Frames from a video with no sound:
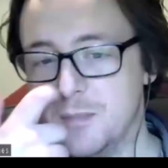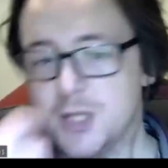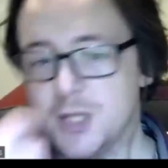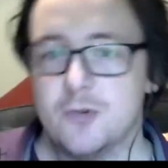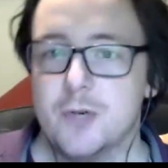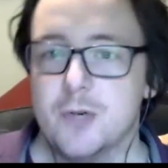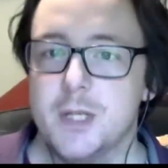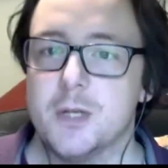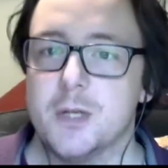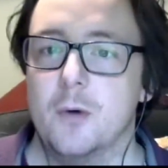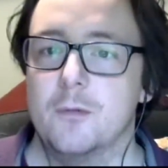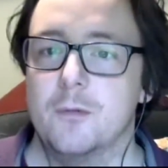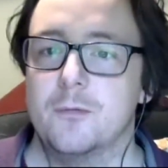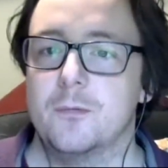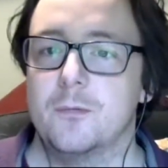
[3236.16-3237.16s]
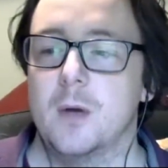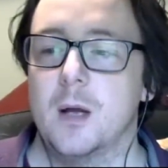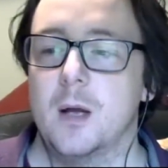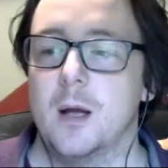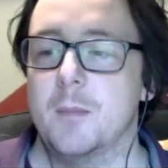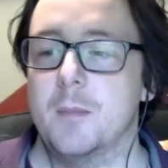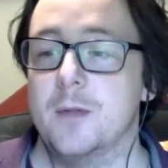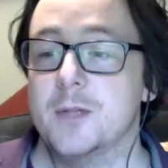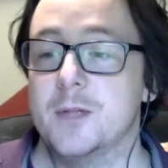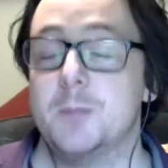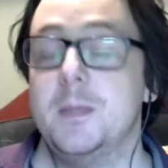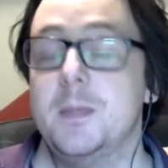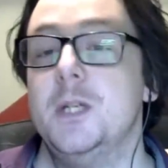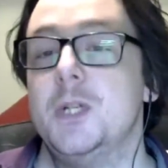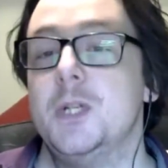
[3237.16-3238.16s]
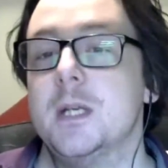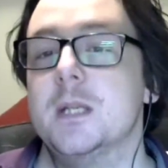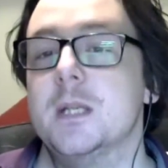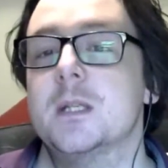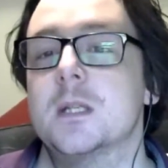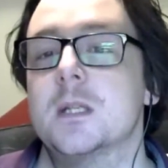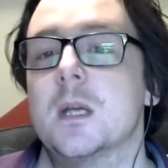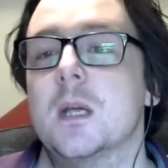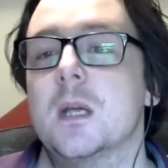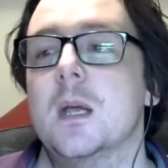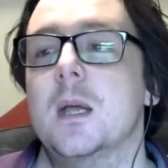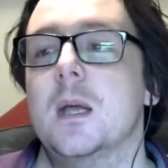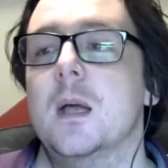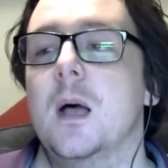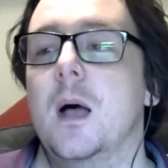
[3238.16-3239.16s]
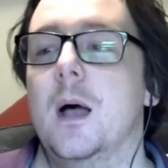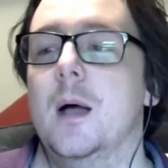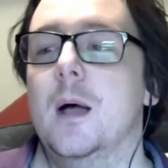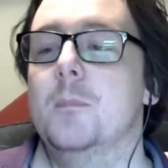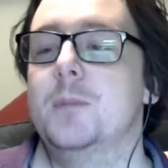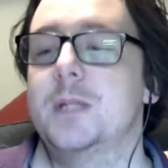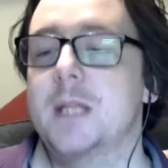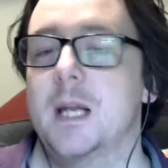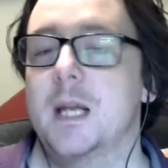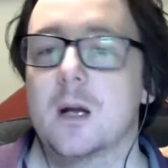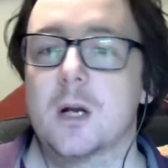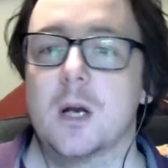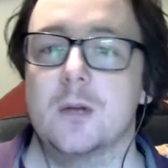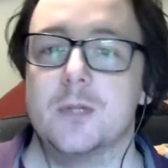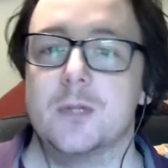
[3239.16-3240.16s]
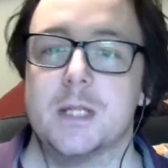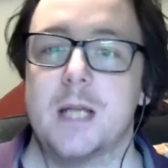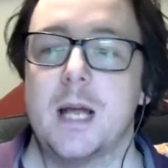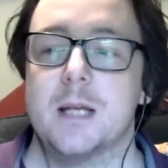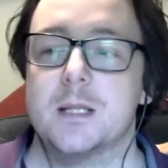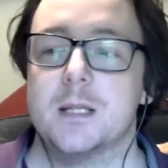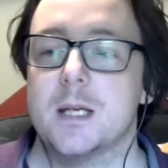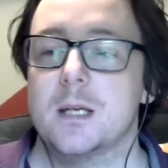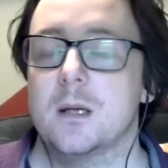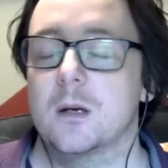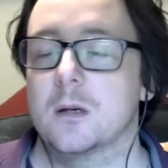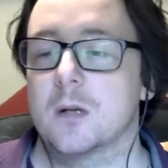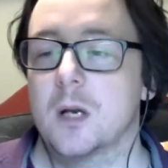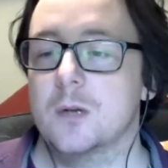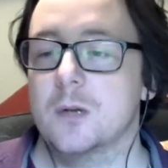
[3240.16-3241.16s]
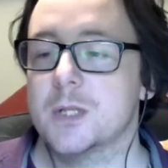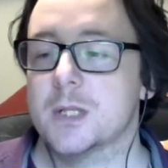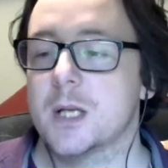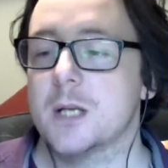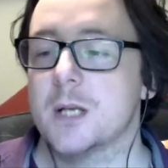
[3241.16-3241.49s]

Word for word: mysteries of um, other species, um, particularly our closest ancestors, our closest